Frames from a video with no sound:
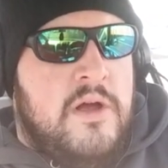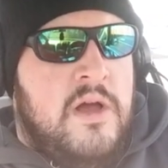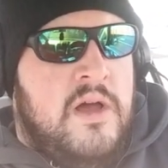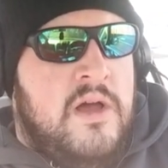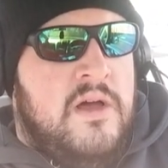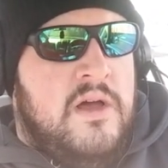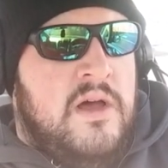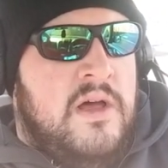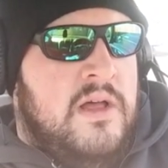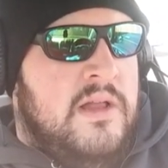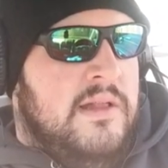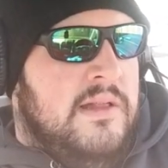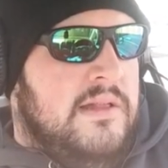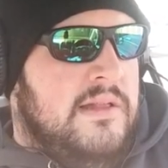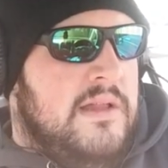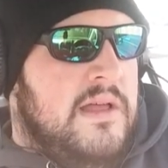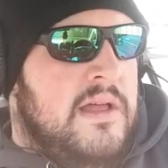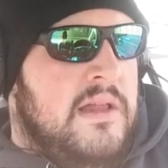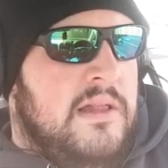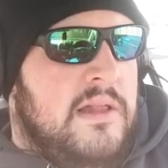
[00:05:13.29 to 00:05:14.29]
a
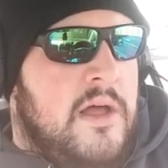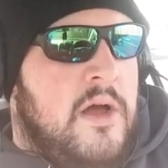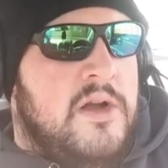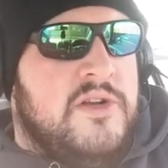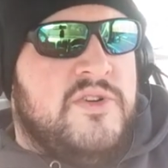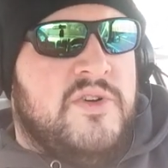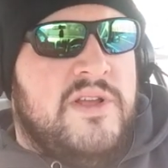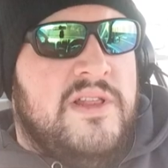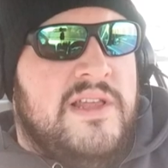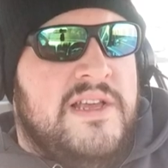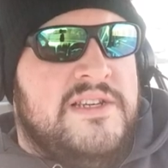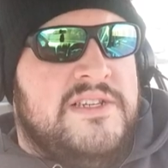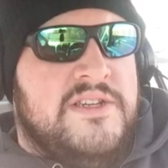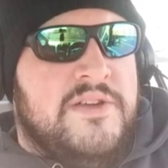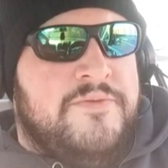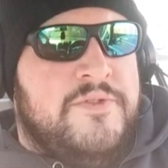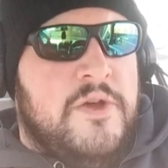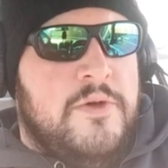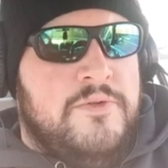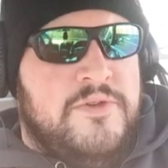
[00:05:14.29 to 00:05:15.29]
laundry list
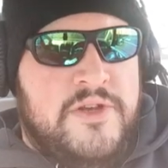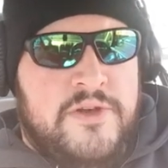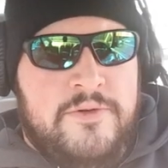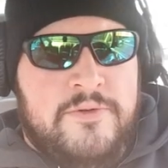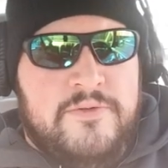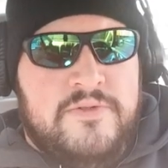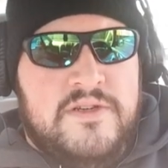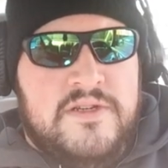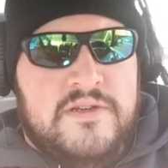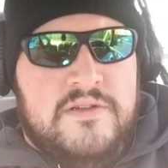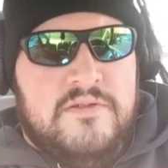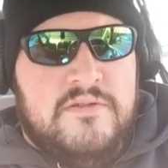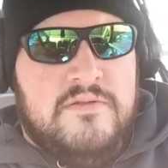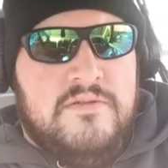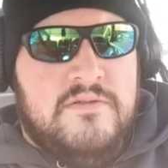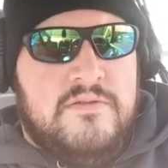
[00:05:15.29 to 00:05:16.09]
of tutus,